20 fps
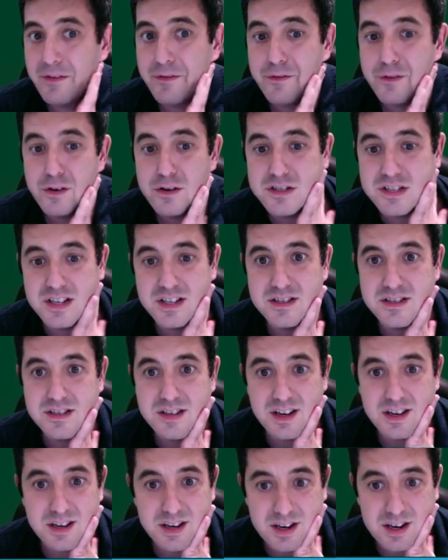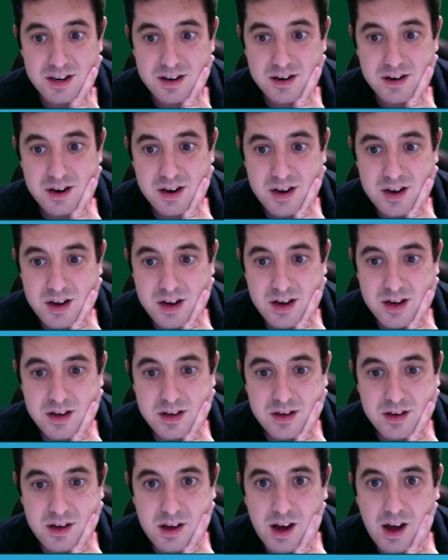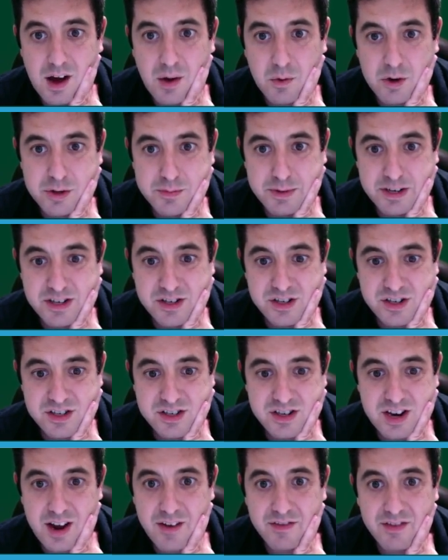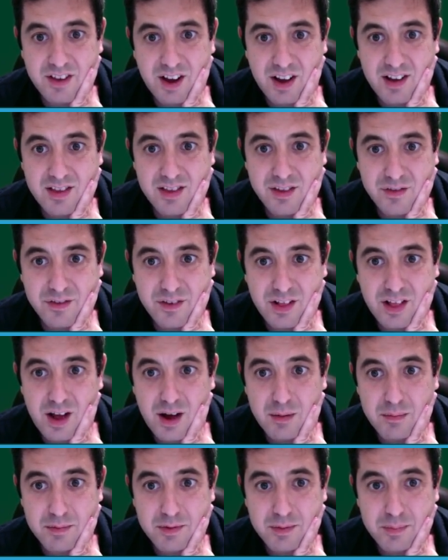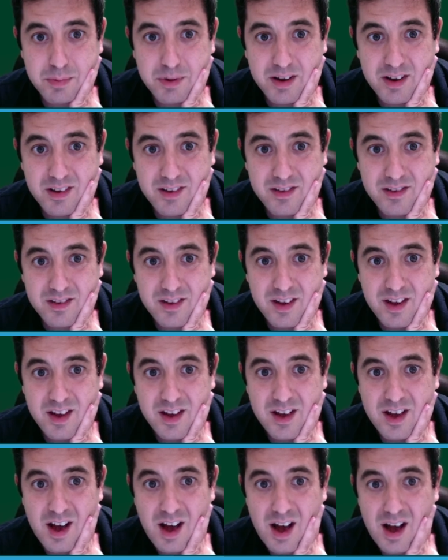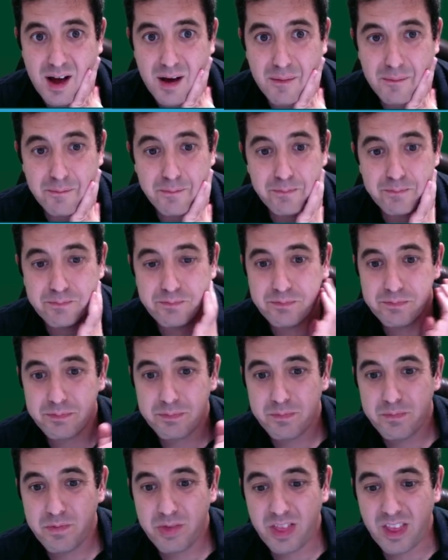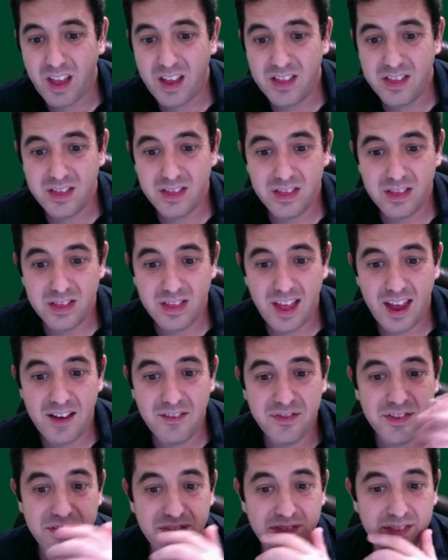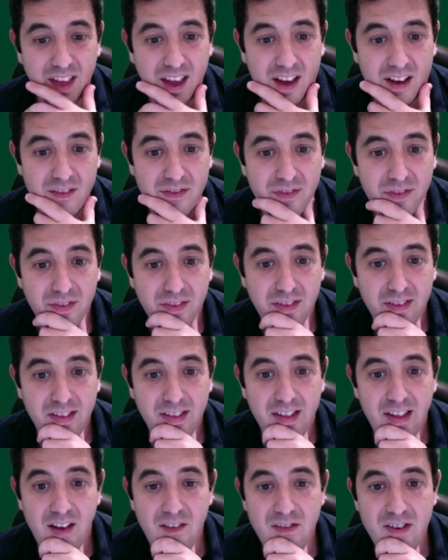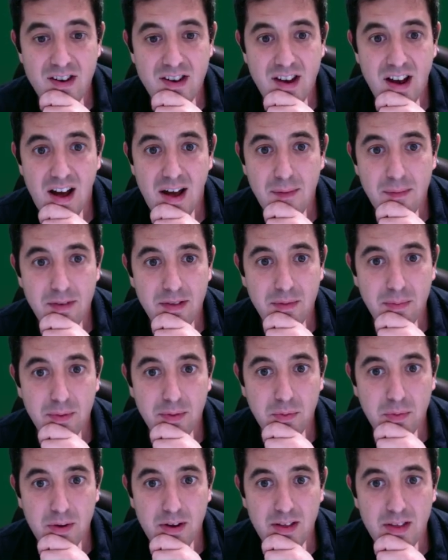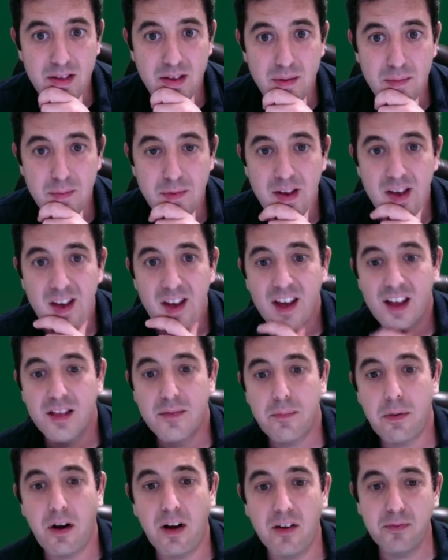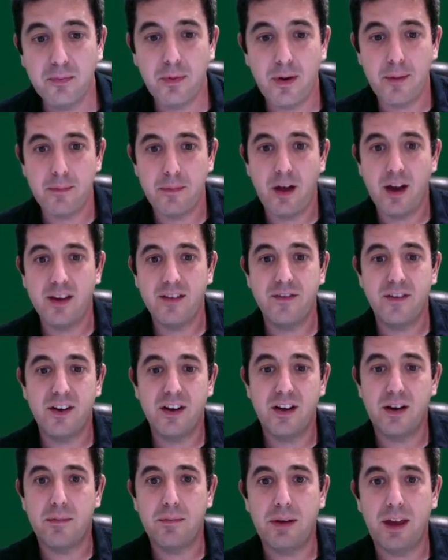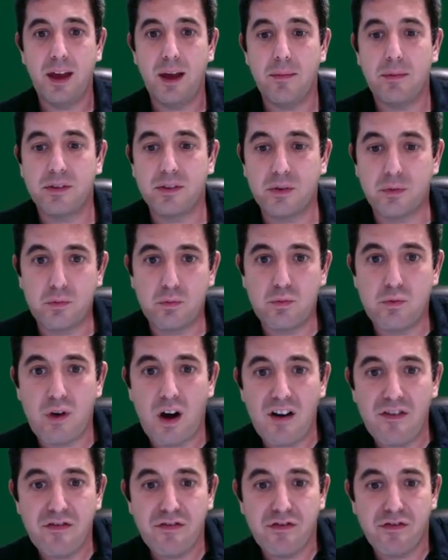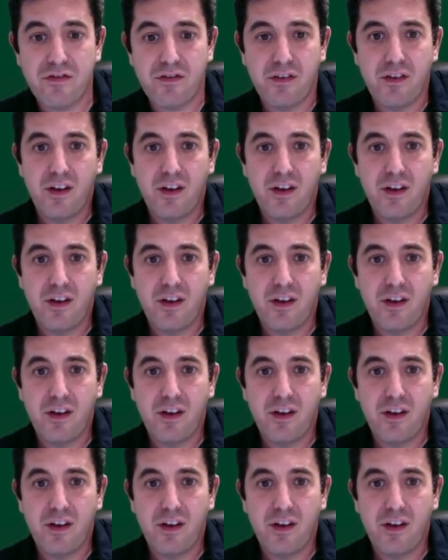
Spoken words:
first instinct here. Which means she doesn't have tons of clubs, because they have 7 diamonds between them. It's possible I'm not even going to be able to ruff